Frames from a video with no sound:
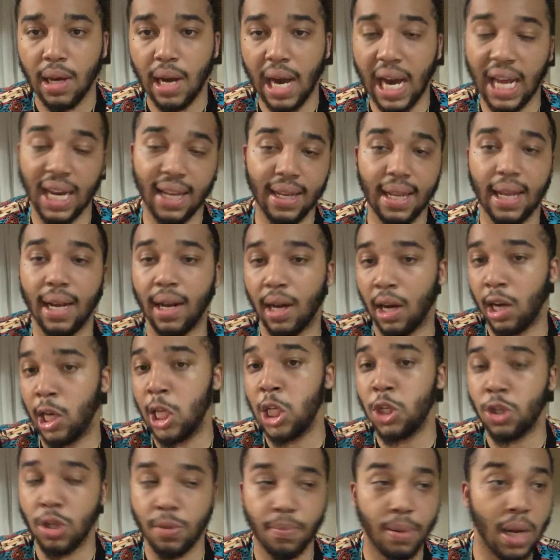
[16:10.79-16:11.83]
Out of that
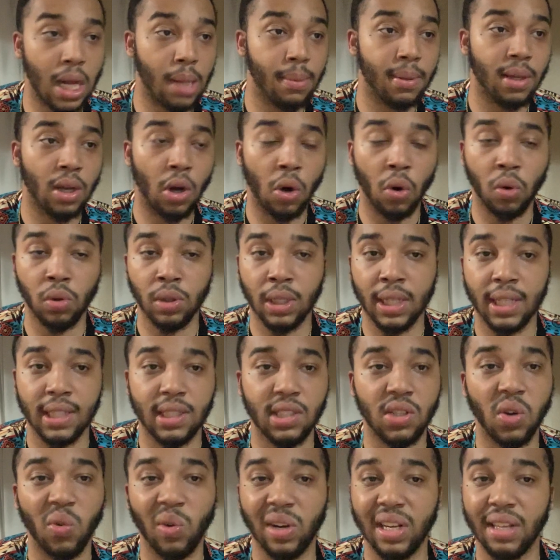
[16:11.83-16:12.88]
100, probably only
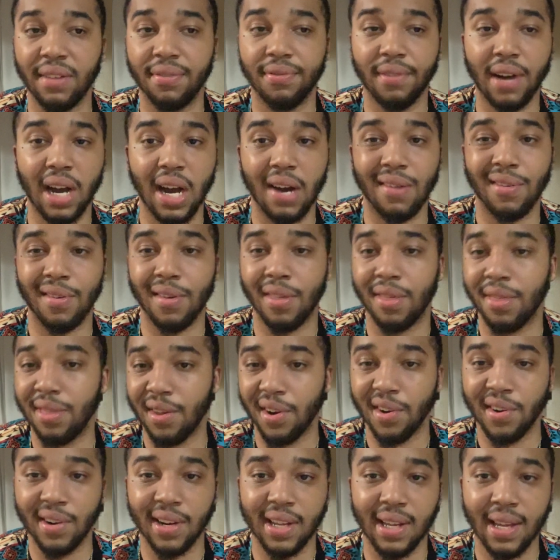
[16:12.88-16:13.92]
25 or
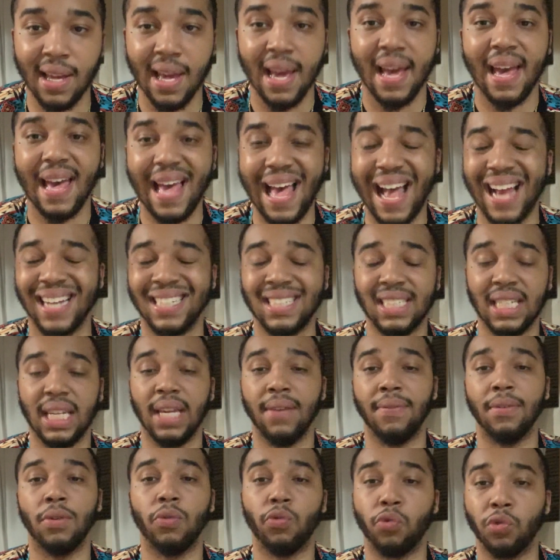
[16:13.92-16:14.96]
30 actually
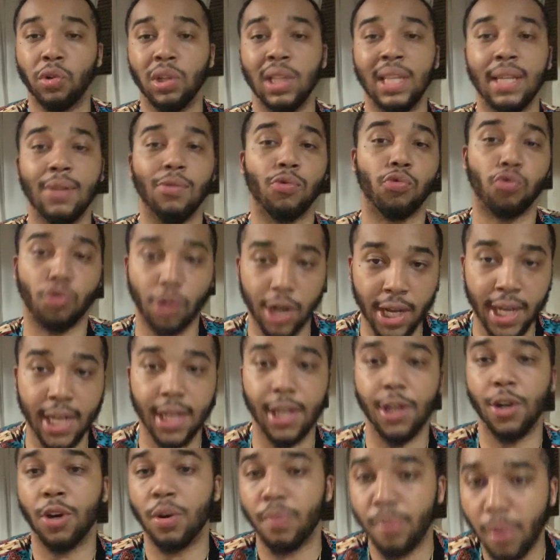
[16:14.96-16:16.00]
even really
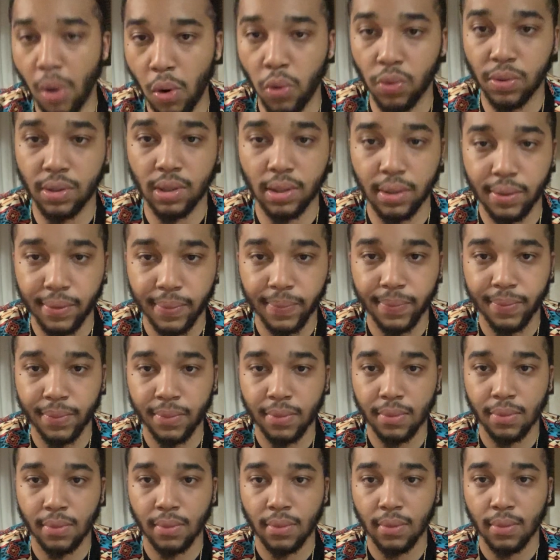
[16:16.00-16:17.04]
read your post.
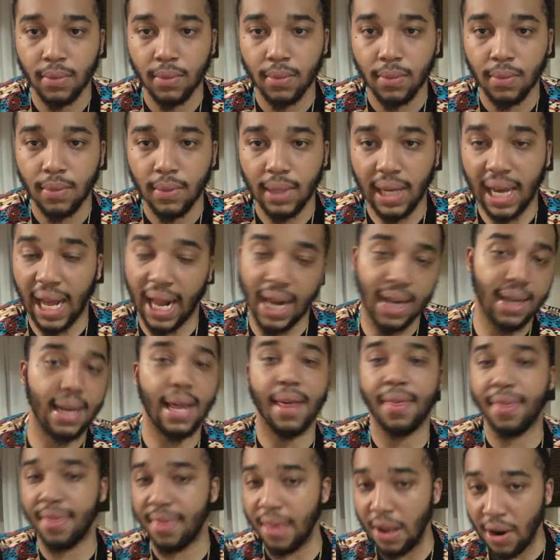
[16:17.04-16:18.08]
Out of
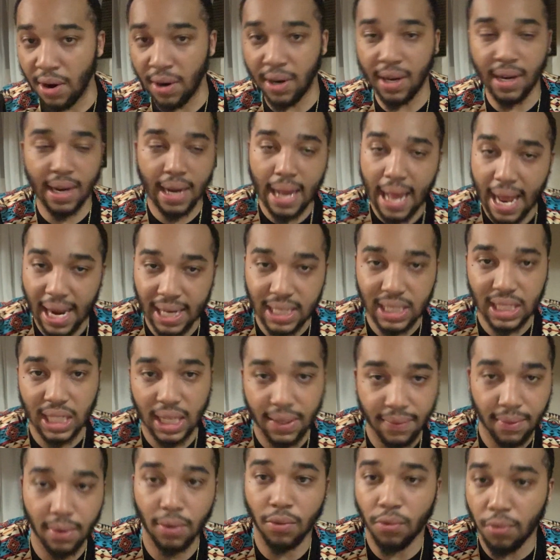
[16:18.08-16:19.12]
that 30 that actually
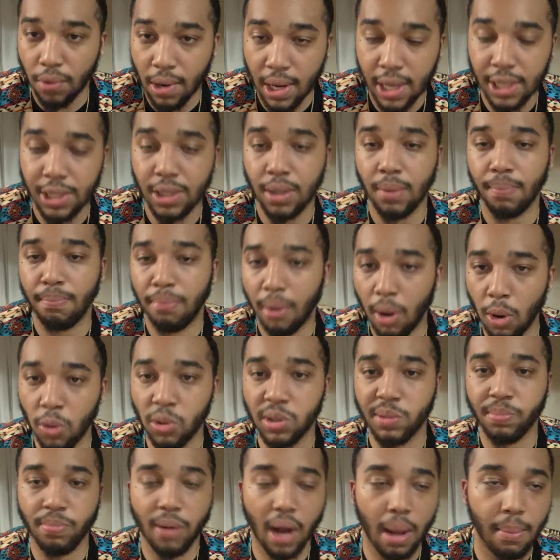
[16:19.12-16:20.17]
even read your
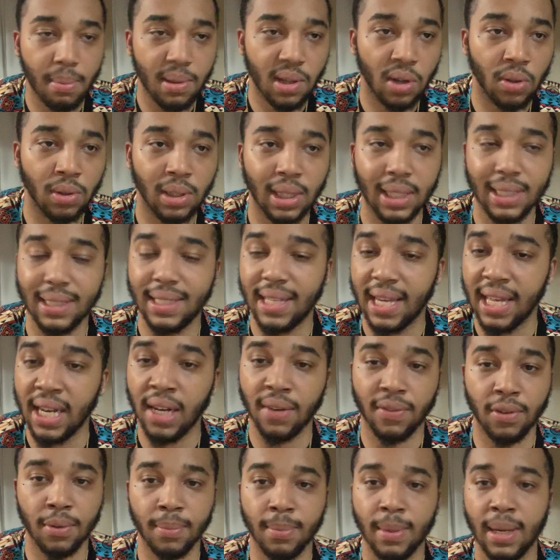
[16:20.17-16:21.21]
post, probably only 10
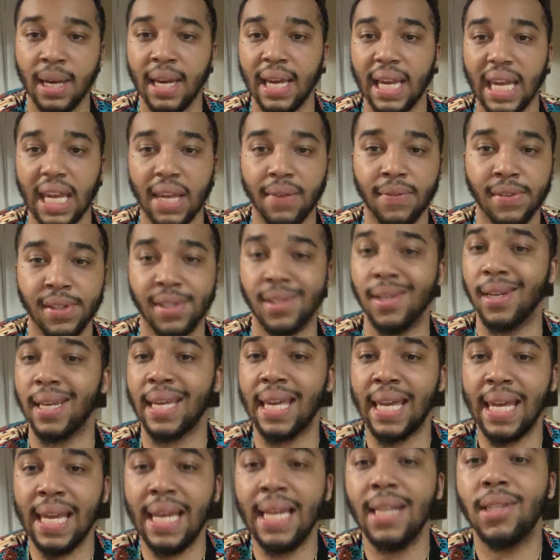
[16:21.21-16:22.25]
of them even took
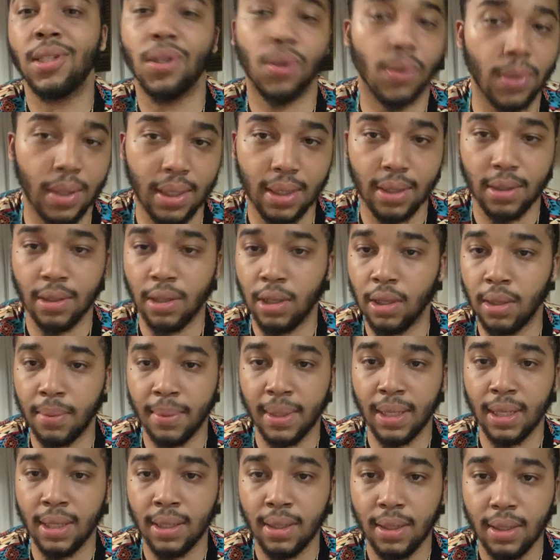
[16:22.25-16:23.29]
heed to it. You know what I
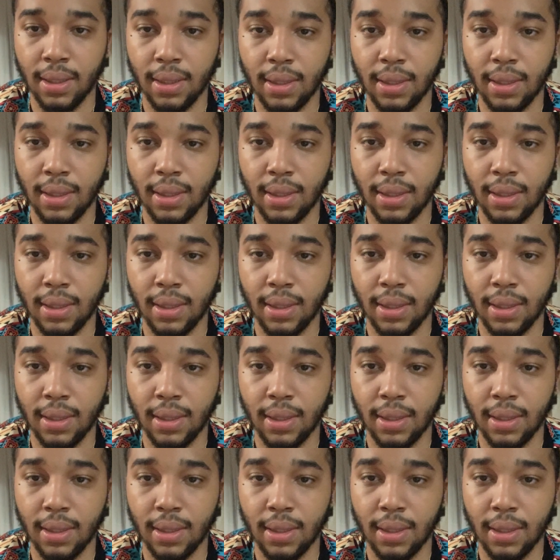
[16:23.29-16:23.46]
mean?